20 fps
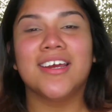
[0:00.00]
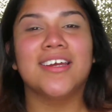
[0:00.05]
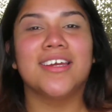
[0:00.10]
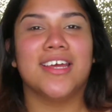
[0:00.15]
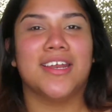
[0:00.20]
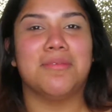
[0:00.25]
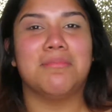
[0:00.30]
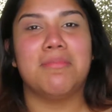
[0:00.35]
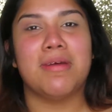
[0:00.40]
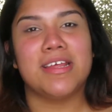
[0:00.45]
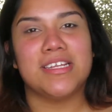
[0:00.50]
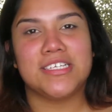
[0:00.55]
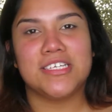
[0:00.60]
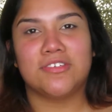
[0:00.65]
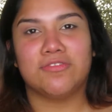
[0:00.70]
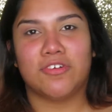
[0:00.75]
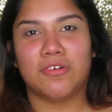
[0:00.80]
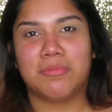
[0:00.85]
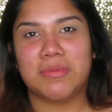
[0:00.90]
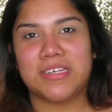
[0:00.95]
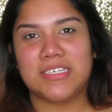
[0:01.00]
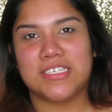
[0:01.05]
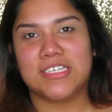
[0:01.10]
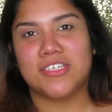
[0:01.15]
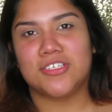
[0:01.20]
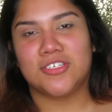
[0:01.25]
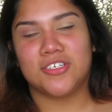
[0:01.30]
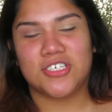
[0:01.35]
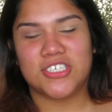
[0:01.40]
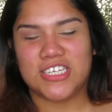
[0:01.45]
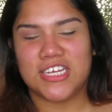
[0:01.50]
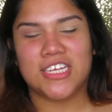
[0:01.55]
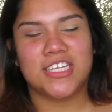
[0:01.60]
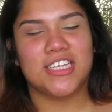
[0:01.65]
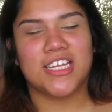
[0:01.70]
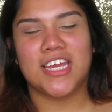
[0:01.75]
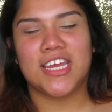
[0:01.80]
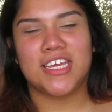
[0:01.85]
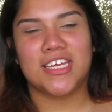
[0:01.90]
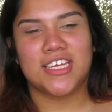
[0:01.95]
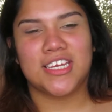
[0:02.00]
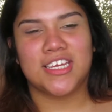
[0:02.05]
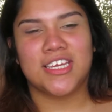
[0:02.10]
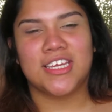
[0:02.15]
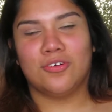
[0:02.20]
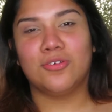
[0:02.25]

get a message from my sister saying like,